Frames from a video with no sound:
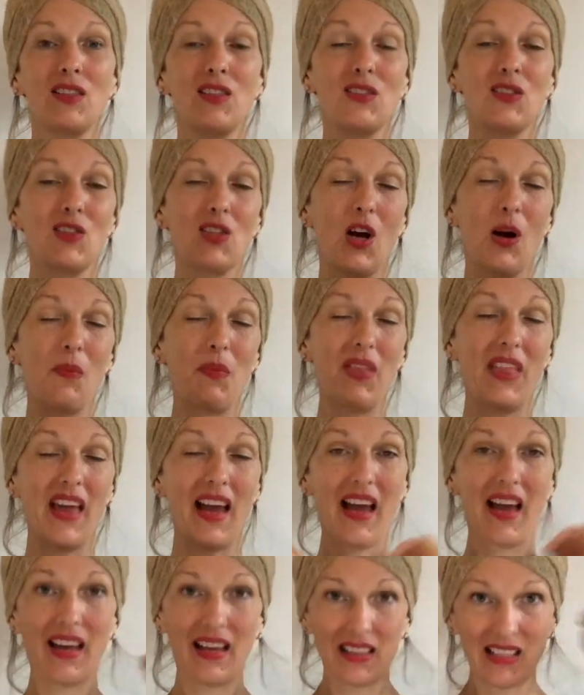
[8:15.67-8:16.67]
Top of the
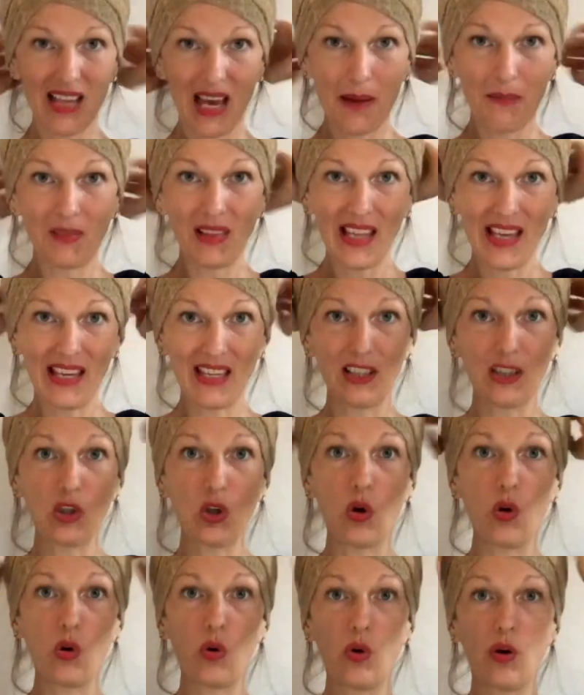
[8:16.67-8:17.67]
head. I'm letting
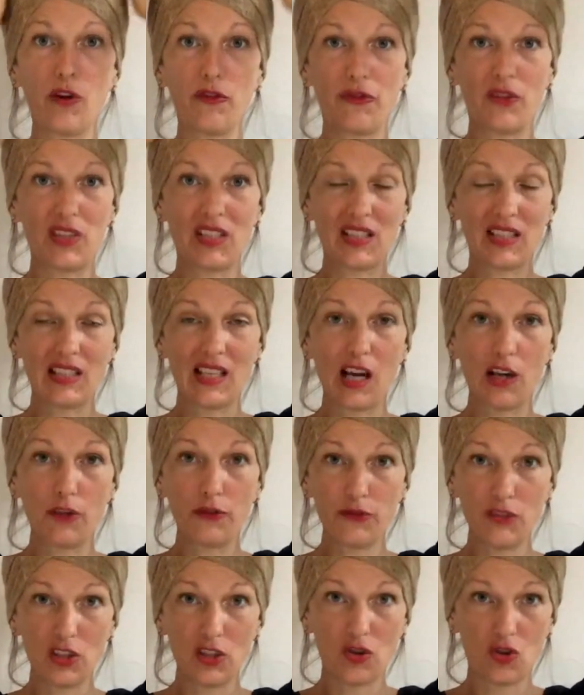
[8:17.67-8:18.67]
go of this
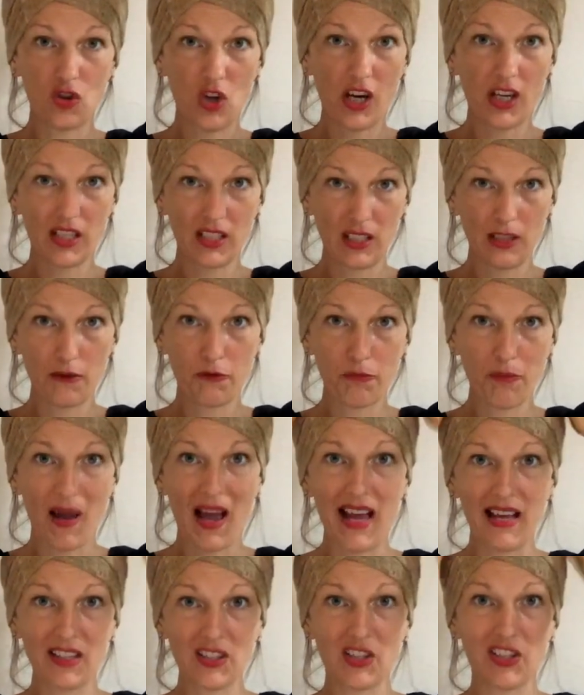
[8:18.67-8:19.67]
self-destructive
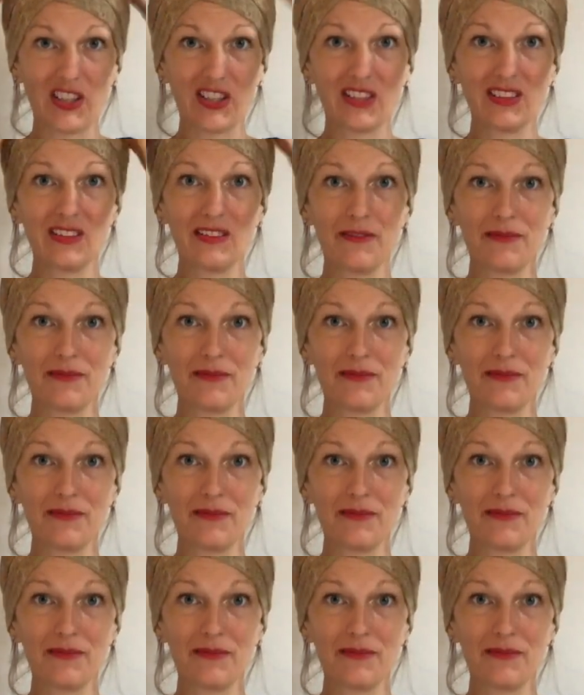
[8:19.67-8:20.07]
pattern,